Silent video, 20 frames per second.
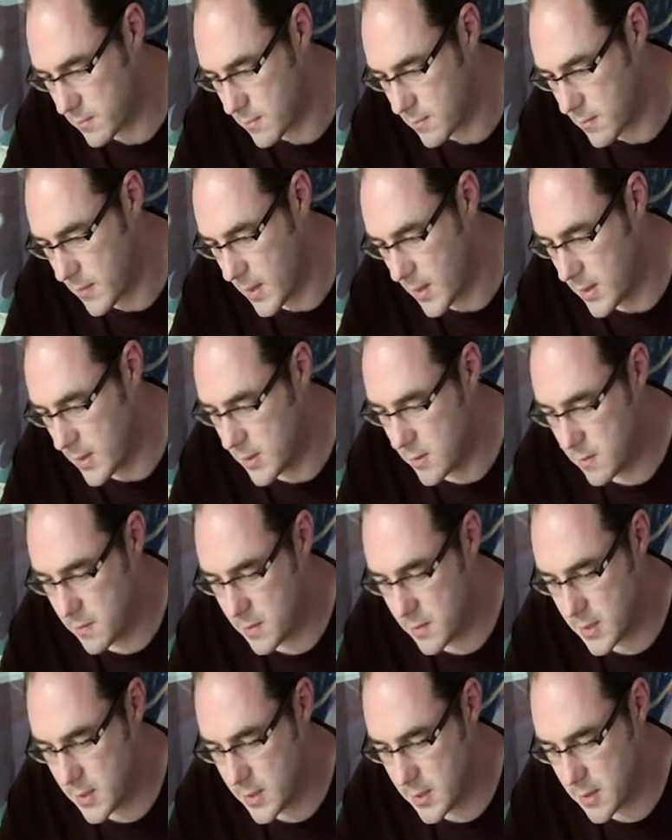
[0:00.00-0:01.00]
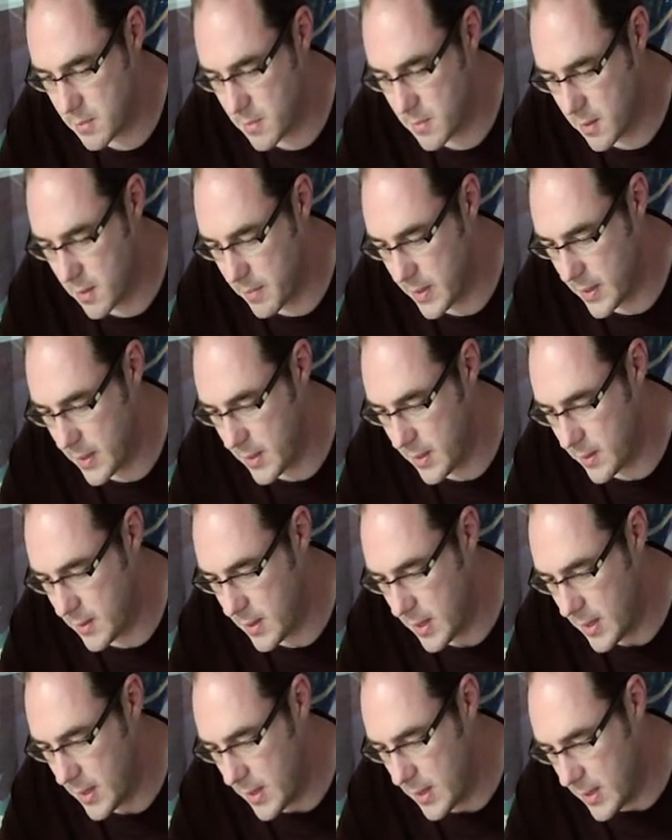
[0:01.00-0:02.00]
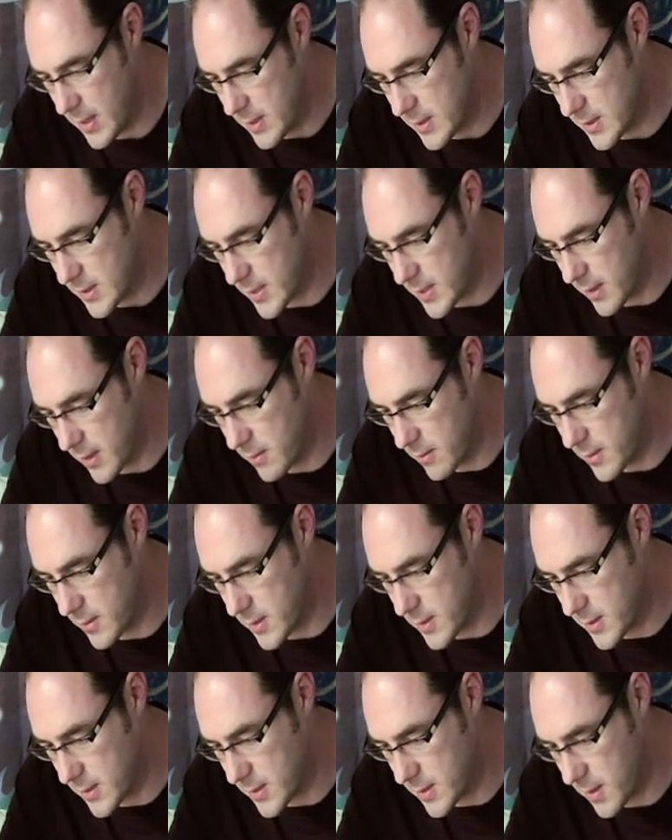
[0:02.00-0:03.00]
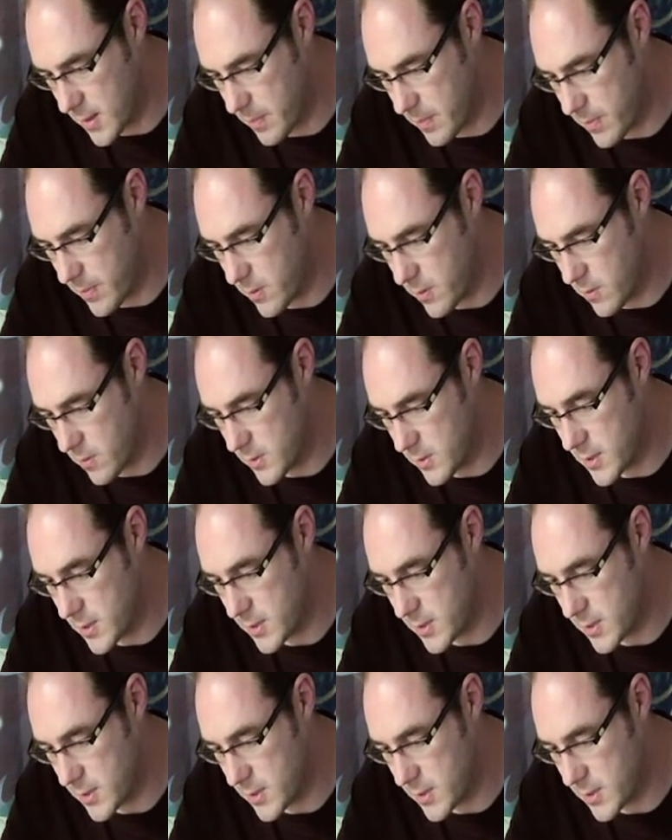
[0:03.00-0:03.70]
That's obviously just my opinion. Sacred Disciple,